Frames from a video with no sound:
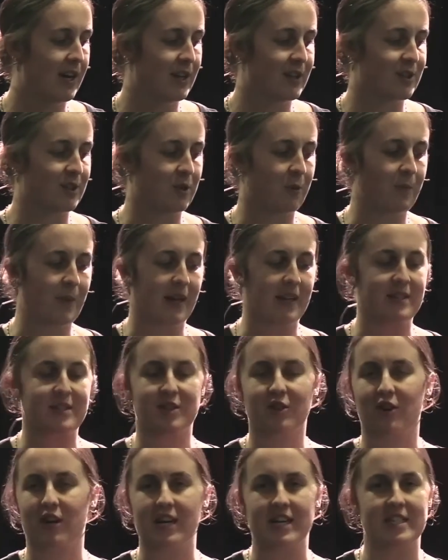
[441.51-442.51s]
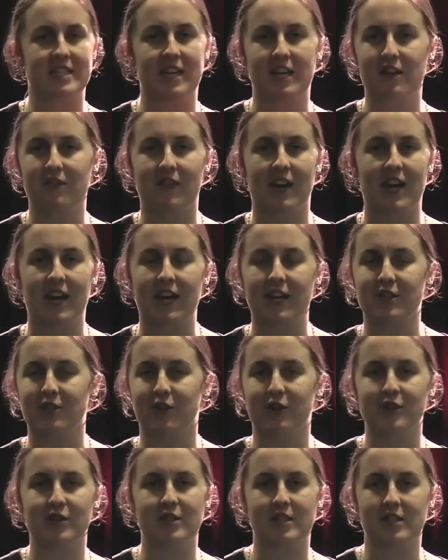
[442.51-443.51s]
So a big screen TV
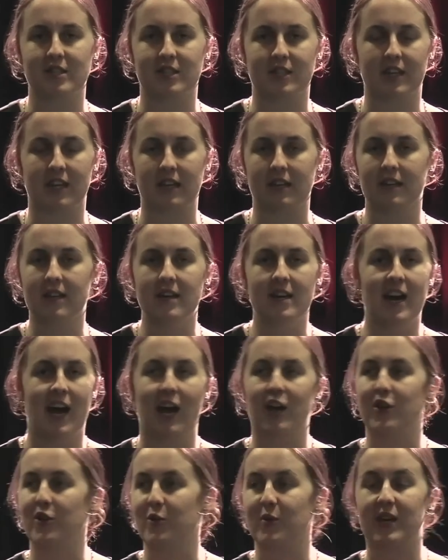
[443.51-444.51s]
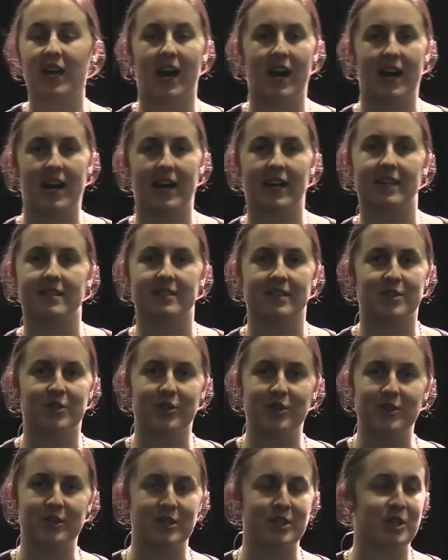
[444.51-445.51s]
turns into a new car,
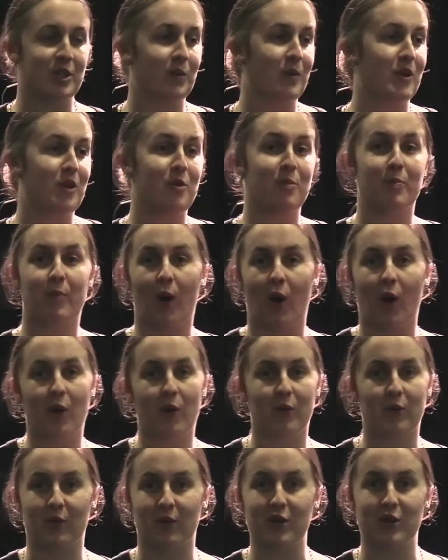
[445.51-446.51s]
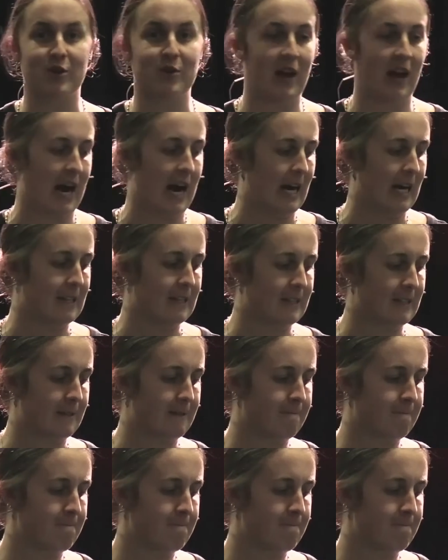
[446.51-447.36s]
turns into a new boat or a new house.